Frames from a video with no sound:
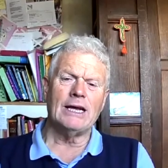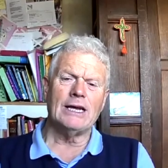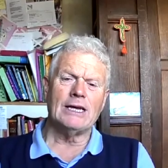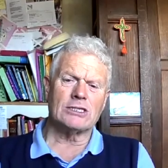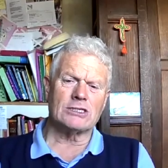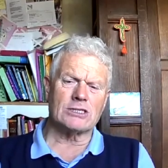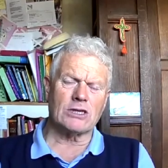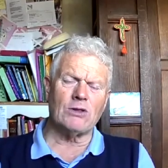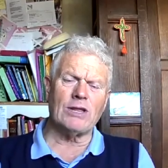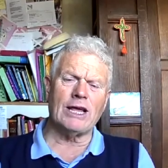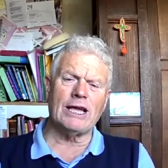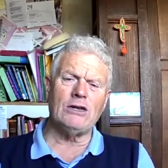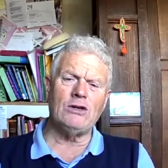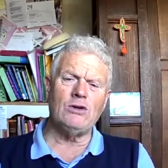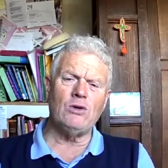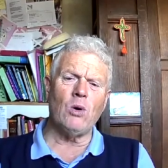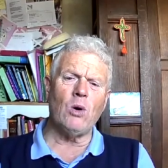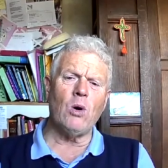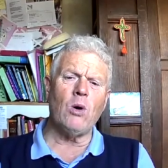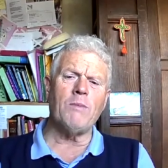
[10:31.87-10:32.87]
so they
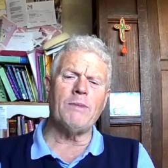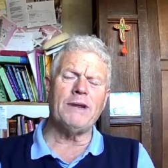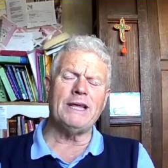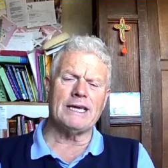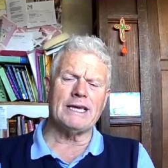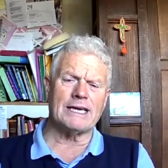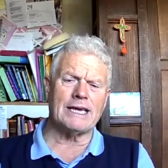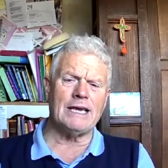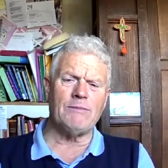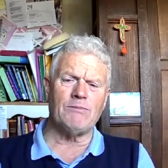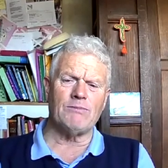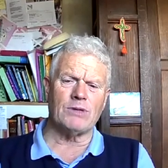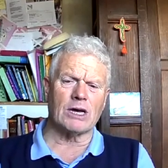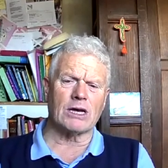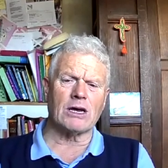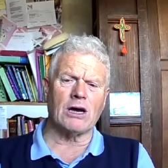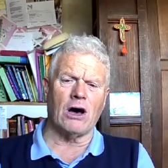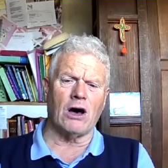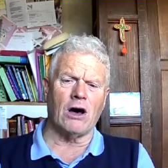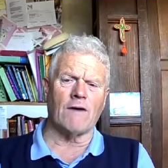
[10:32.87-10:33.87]
normally keep the
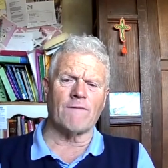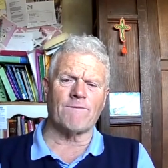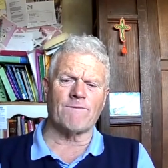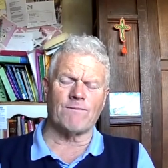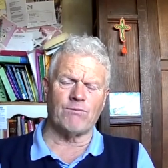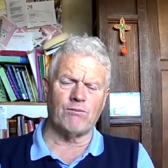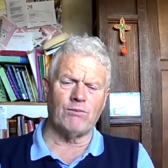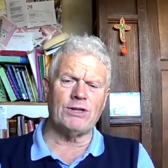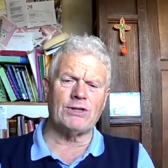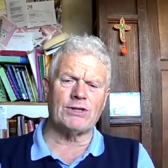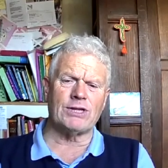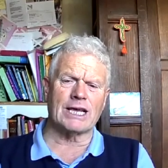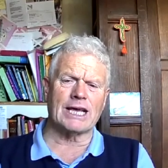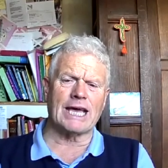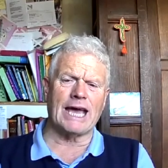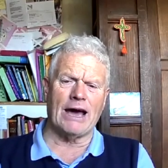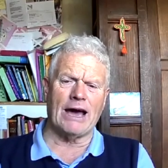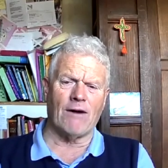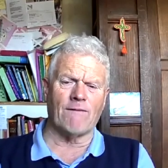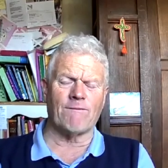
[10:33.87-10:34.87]
calf with the
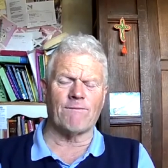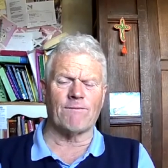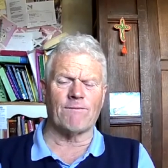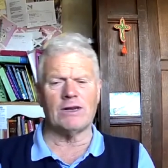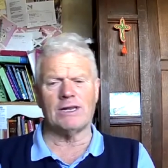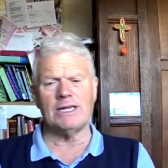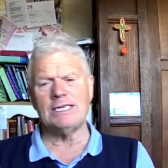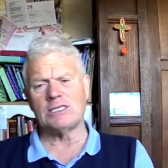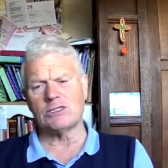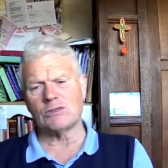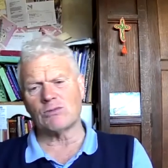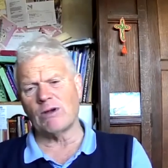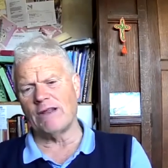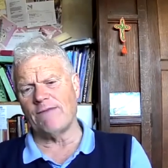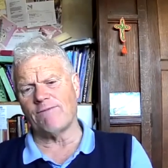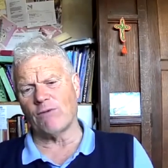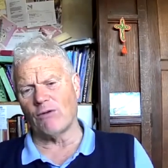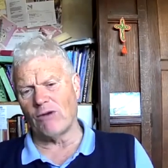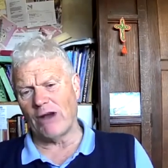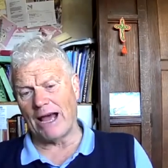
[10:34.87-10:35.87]
cow for at least
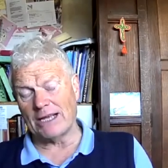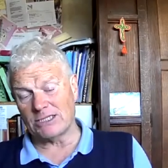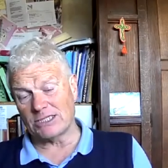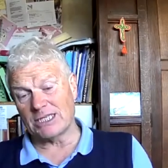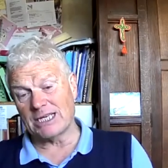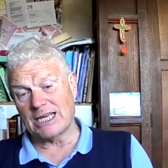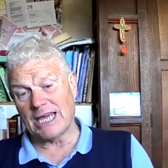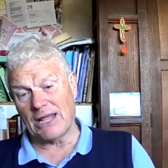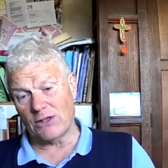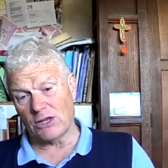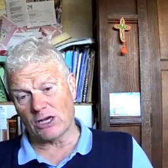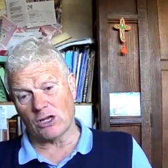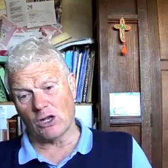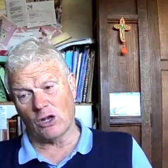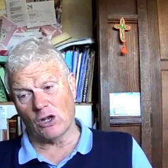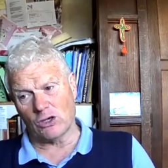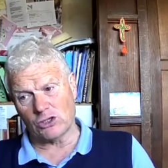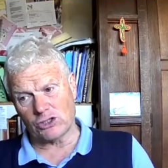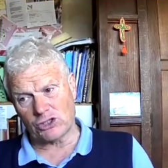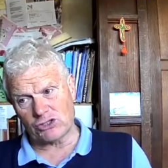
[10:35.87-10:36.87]
24 hours to get the
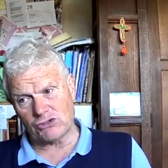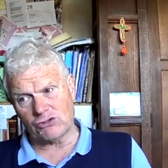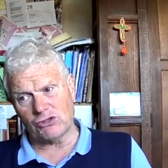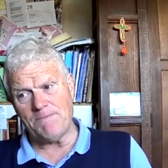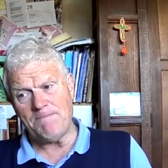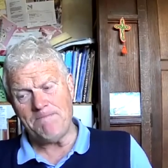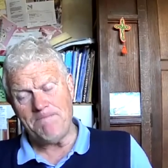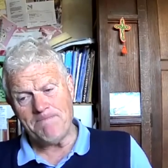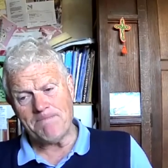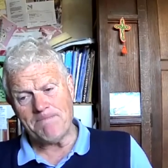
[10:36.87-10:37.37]
colostrum